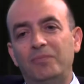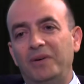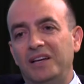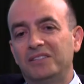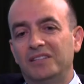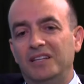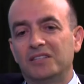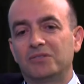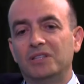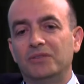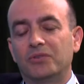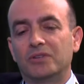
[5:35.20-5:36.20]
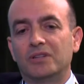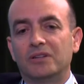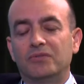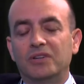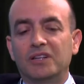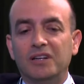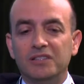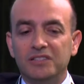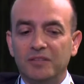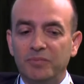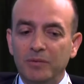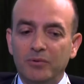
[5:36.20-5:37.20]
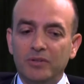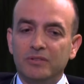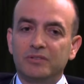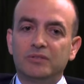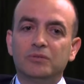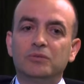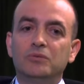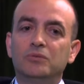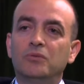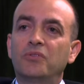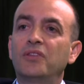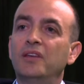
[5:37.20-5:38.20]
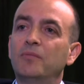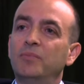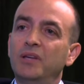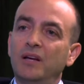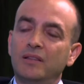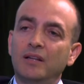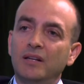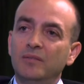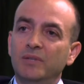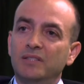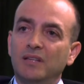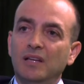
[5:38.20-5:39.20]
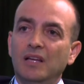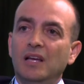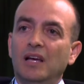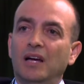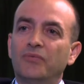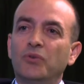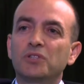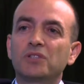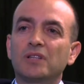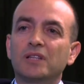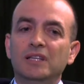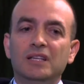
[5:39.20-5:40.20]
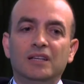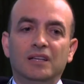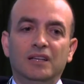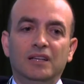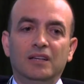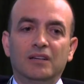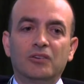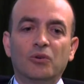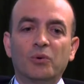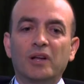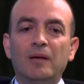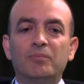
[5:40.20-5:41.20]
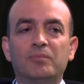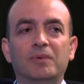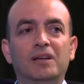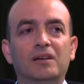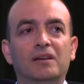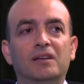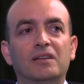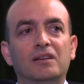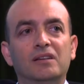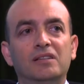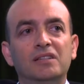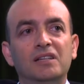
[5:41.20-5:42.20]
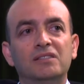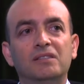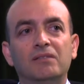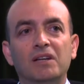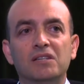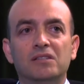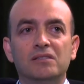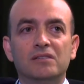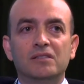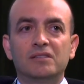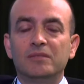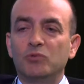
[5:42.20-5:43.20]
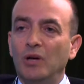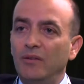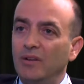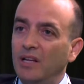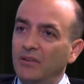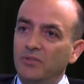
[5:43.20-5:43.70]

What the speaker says: a passion actually for encouraging people to think beyond the limits. Unfortunately, growing up, young generations, they seem to have a lot